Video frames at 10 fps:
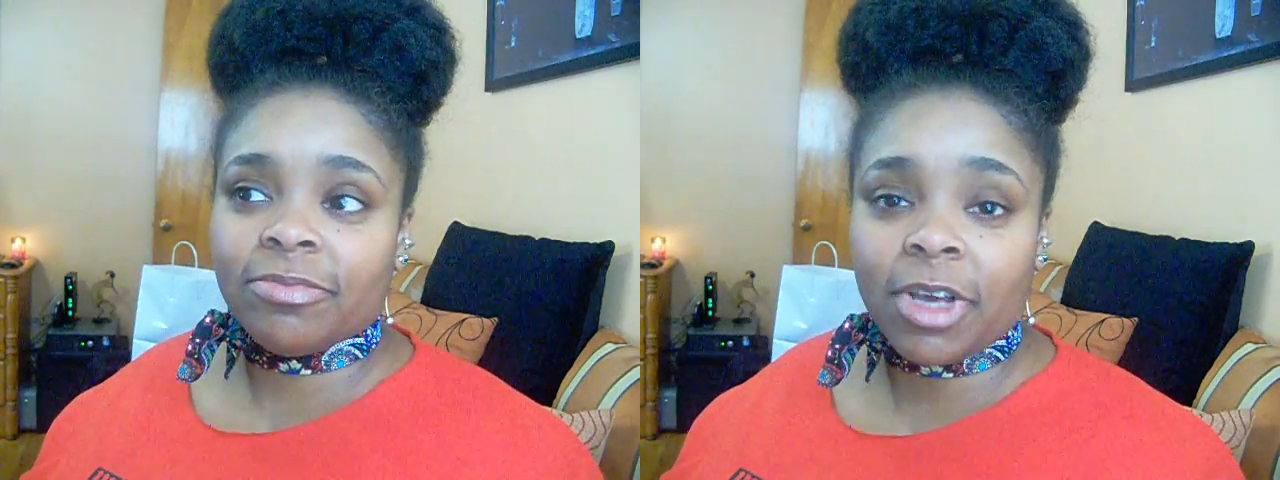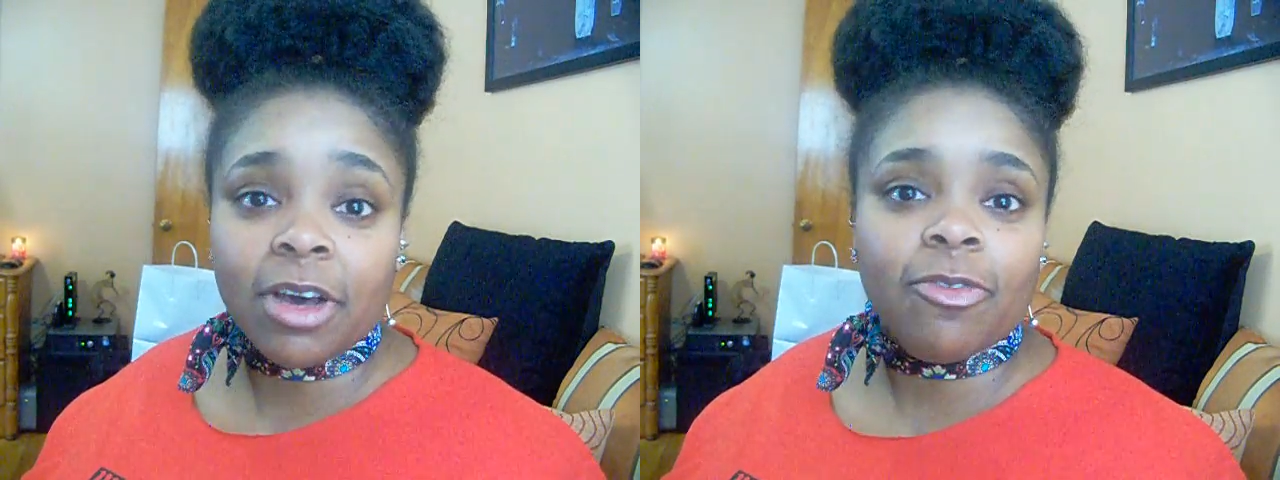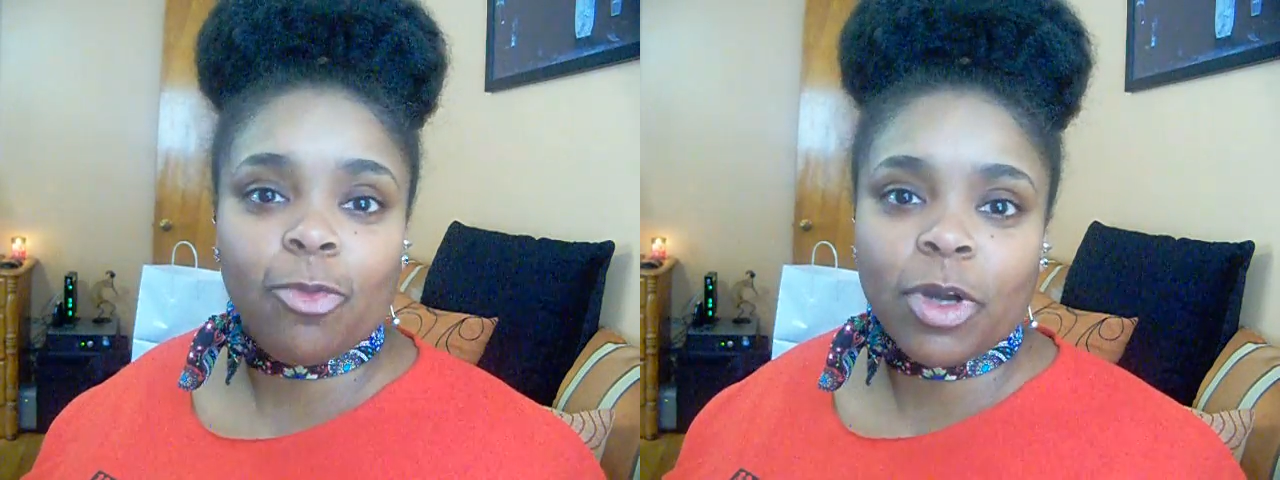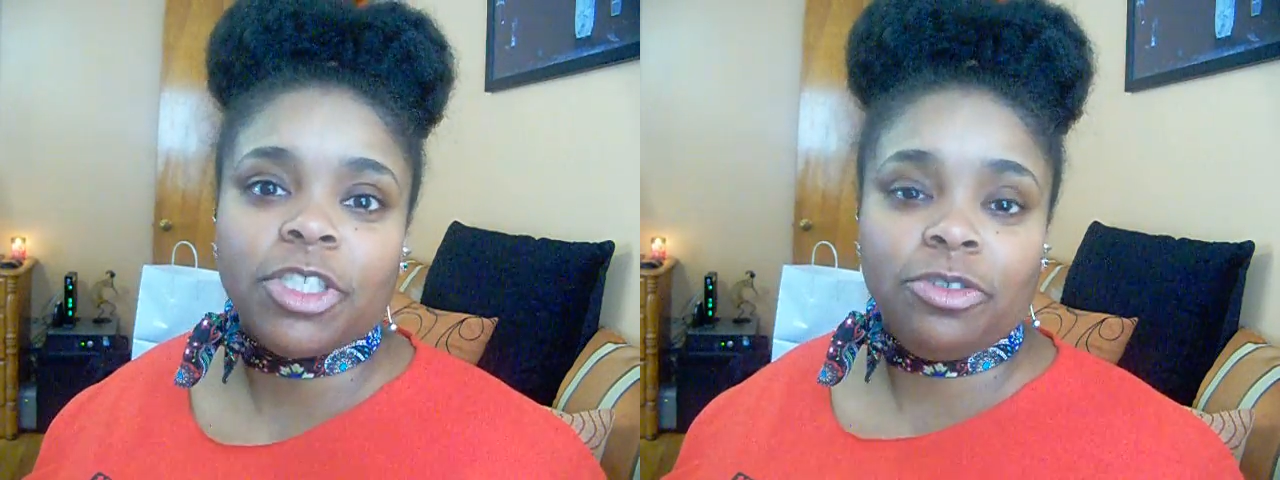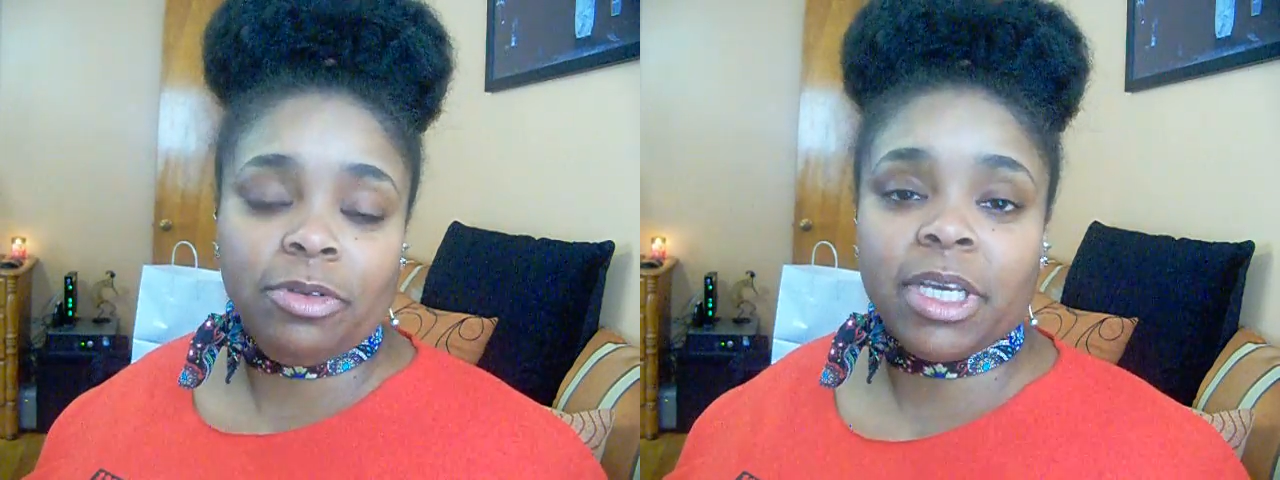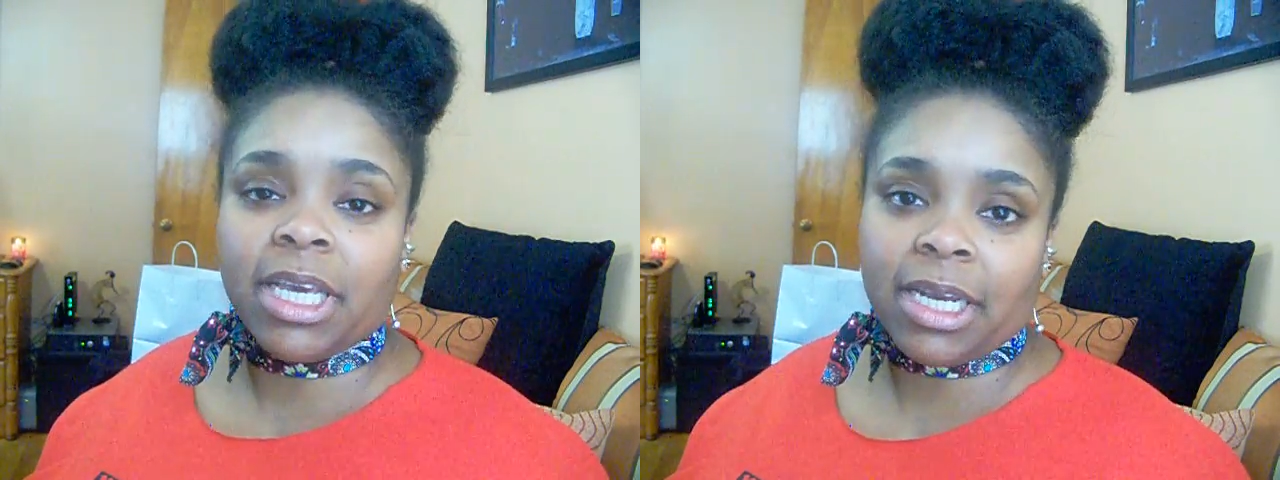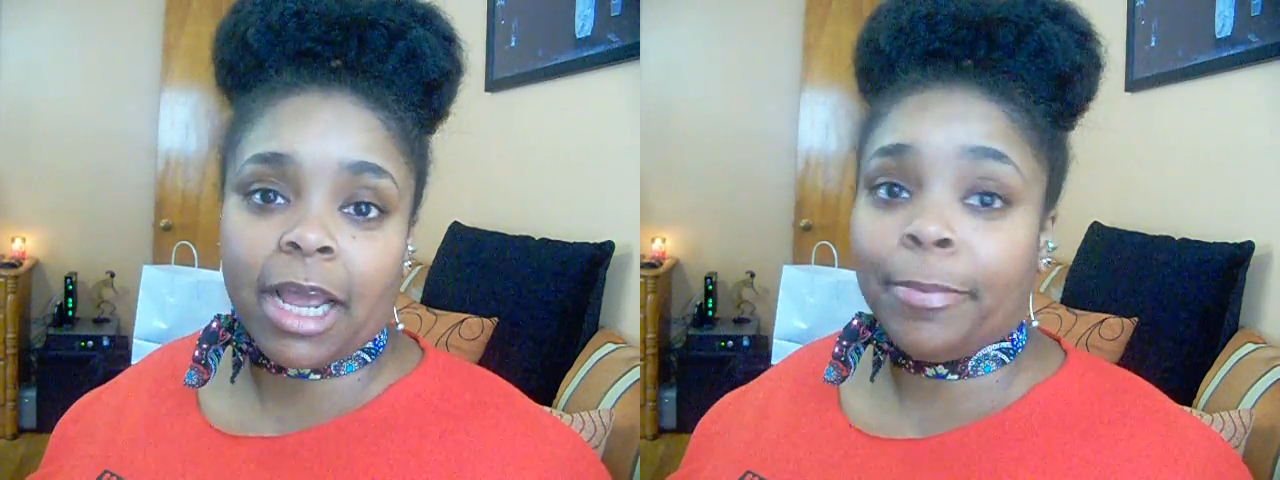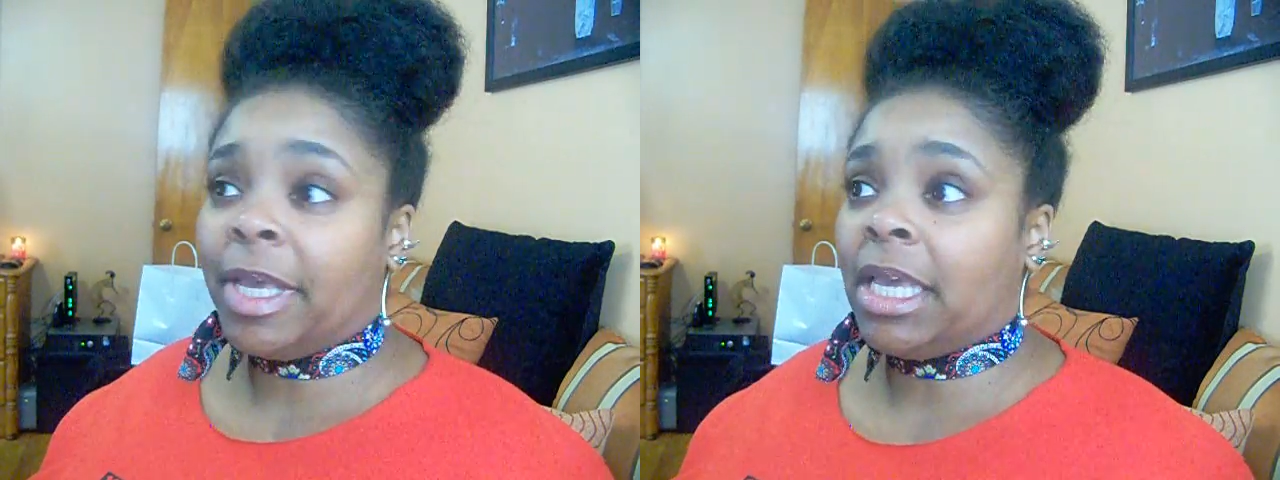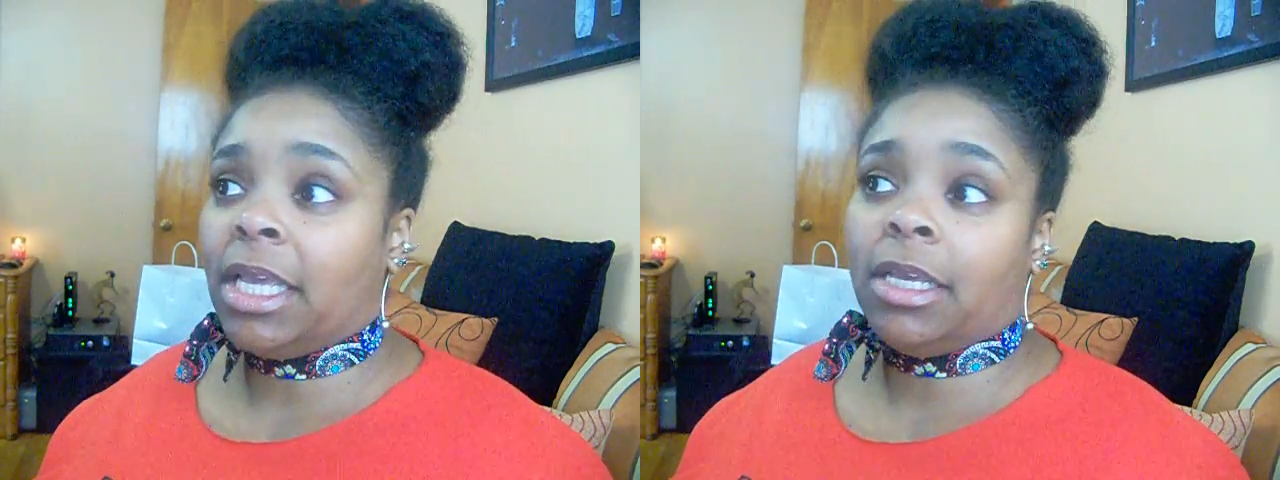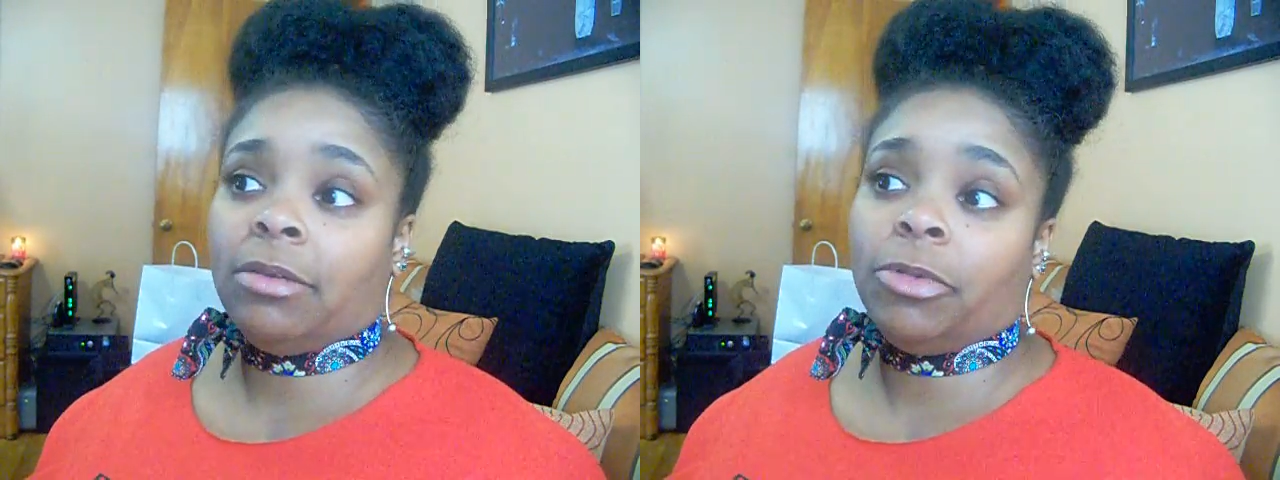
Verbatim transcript: what you get. I mean,